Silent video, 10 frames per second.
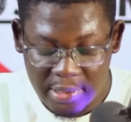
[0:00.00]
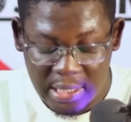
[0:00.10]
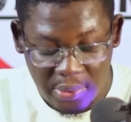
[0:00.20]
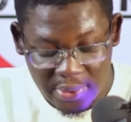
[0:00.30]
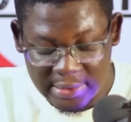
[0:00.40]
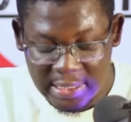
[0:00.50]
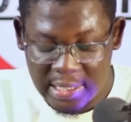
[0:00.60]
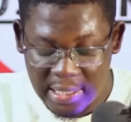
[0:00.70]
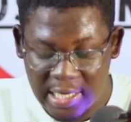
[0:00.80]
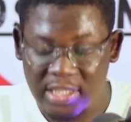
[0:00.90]
King Grace said
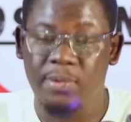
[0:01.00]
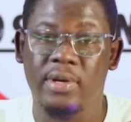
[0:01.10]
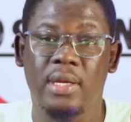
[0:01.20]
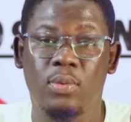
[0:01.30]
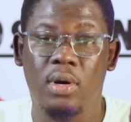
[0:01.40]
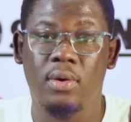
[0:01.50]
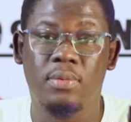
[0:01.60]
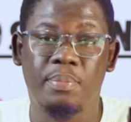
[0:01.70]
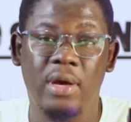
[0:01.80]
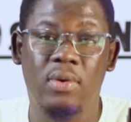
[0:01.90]
the day I spoke in
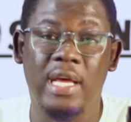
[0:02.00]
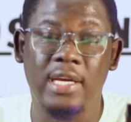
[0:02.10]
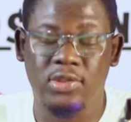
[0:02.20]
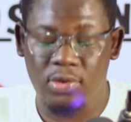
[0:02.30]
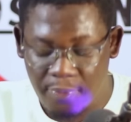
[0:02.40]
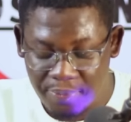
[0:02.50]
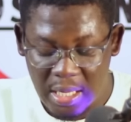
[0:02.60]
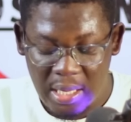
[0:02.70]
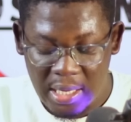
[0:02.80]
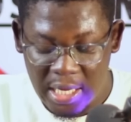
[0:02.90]
war. Per what I saw,
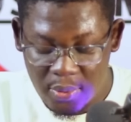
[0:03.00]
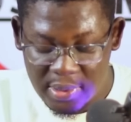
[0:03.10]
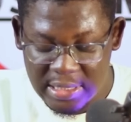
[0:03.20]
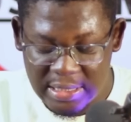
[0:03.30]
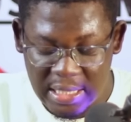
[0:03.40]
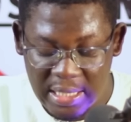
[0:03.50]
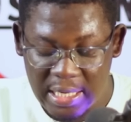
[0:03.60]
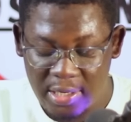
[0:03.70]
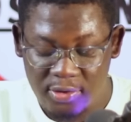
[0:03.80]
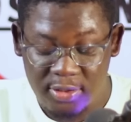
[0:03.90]
it wasn't the day
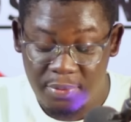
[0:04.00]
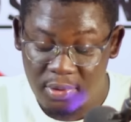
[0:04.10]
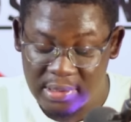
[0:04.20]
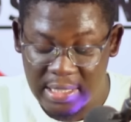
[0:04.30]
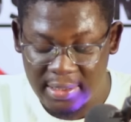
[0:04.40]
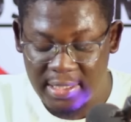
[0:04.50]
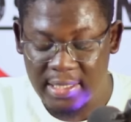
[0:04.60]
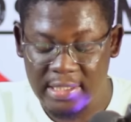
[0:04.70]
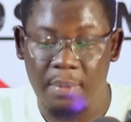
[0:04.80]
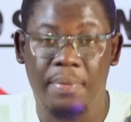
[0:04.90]
I used post. I
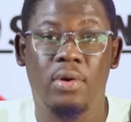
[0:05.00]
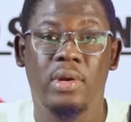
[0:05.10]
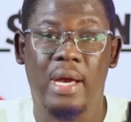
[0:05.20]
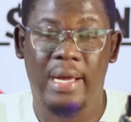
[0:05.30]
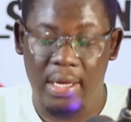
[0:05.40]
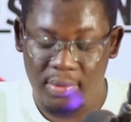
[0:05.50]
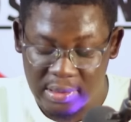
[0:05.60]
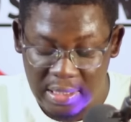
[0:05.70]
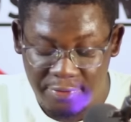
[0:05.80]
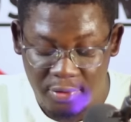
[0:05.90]
think it's a parody
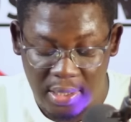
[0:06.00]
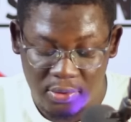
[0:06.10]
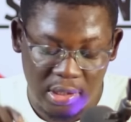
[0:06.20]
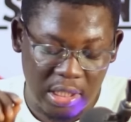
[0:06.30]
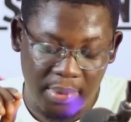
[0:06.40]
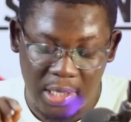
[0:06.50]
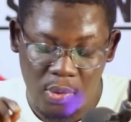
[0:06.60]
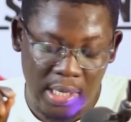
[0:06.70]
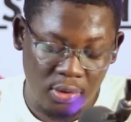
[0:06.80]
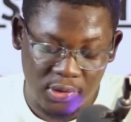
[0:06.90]
account. If you are talking about the
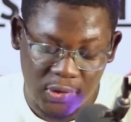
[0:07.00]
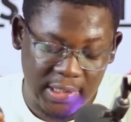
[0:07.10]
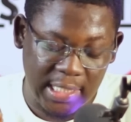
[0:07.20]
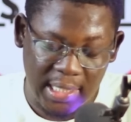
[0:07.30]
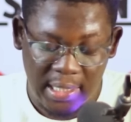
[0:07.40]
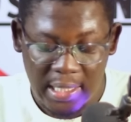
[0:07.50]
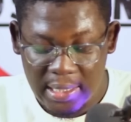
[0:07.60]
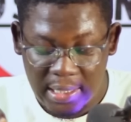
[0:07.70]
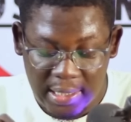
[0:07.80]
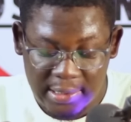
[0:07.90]
one on Twitter,
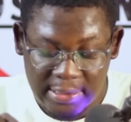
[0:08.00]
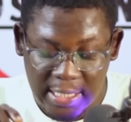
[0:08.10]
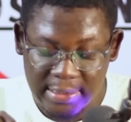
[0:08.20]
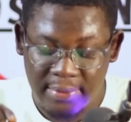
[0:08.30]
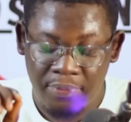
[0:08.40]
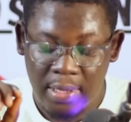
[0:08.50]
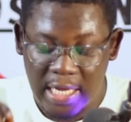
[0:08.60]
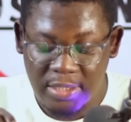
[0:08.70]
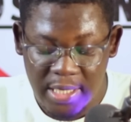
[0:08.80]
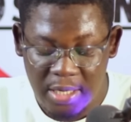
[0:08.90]
that is X.
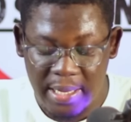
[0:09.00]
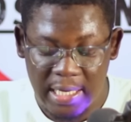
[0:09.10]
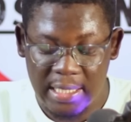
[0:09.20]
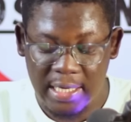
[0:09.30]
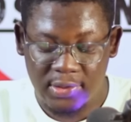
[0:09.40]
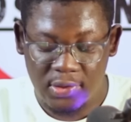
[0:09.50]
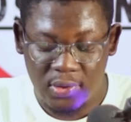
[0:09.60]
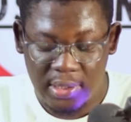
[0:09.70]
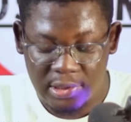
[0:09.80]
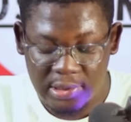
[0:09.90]
Ajmeni Belinda is
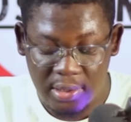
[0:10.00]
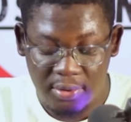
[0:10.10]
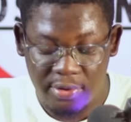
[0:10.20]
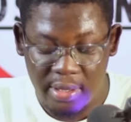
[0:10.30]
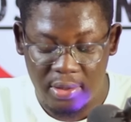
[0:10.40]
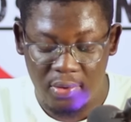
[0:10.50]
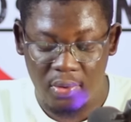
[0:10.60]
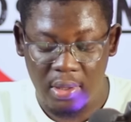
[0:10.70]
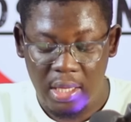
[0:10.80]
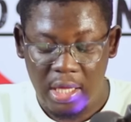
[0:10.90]
also on this channel. Thank
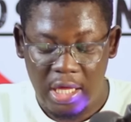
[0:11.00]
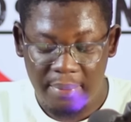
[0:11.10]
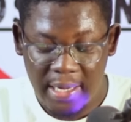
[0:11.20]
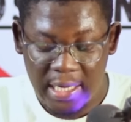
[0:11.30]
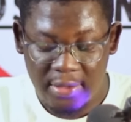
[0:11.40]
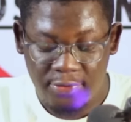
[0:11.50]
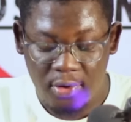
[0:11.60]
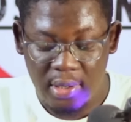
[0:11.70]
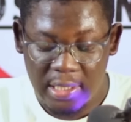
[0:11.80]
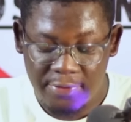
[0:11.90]
you. Ima
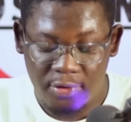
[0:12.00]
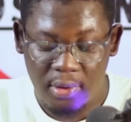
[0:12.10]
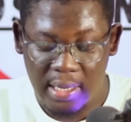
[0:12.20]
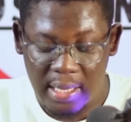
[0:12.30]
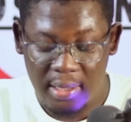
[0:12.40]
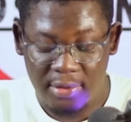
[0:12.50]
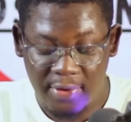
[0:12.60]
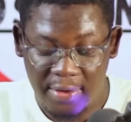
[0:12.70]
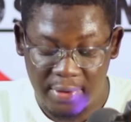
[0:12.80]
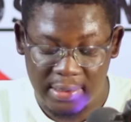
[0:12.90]
8484
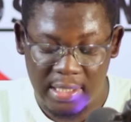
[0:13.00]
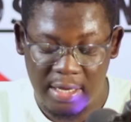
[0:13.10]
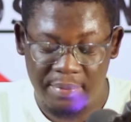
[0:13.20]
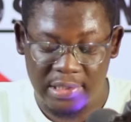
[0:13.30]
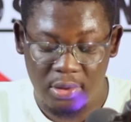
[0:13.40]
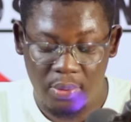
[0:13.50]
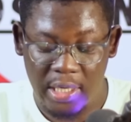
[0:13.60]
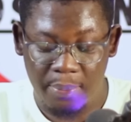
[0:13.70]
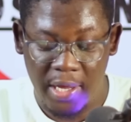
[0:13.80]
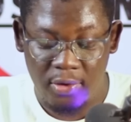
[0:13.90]
85, I think I've mentioned
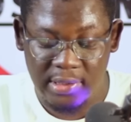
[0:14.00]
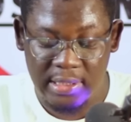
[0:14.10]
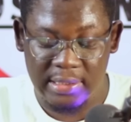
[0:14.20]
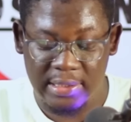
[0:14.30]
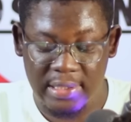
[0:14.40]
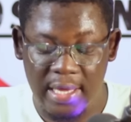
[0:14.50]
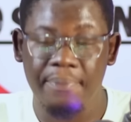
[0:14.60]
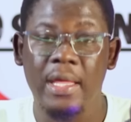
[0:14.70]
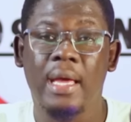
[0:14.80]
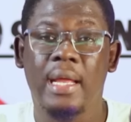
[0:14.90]
already. Pius Kiss is
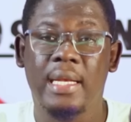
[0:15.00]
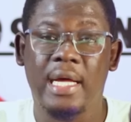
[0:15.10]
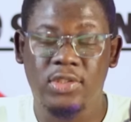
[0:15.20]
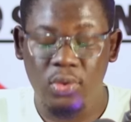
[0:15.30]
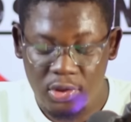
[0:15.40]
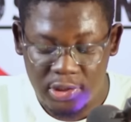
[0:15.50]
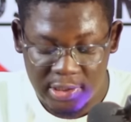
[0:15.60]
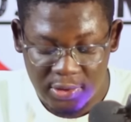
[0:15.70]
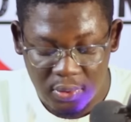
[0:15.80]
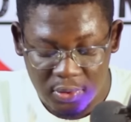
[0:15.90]
here. Nat
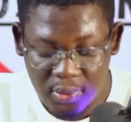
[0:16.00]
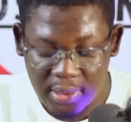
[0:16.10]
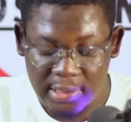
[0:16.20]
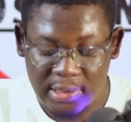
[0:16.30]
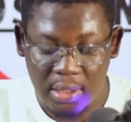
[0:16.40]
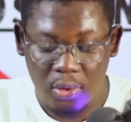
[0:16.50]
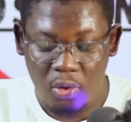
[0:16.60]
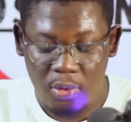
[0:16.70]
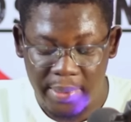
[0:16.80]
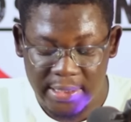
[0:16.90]
Solutions, you also on this channel.
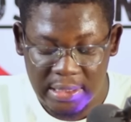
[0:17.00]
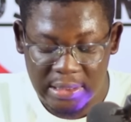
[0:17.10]
Luke Mensa